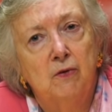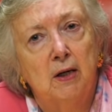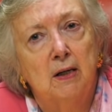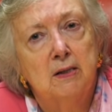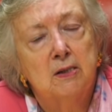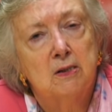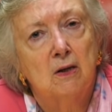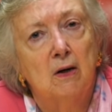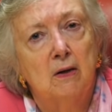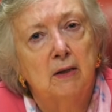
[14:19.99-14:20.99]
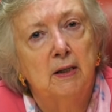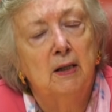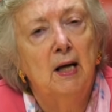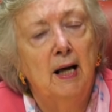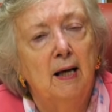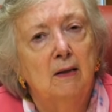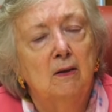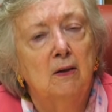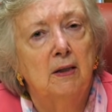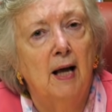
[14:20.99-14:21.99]
got to start getting a
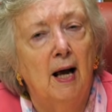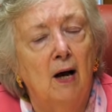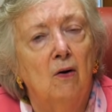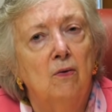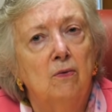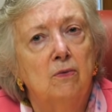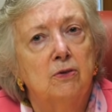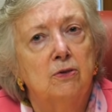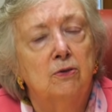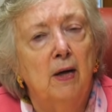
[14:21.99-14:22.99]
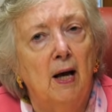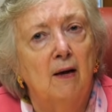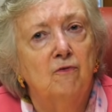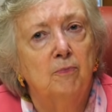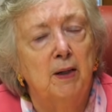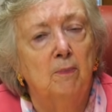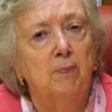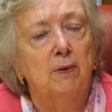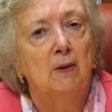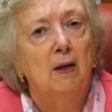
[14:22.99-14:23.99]
handle on how to have
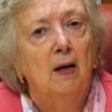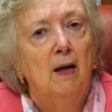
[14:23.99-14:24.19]
people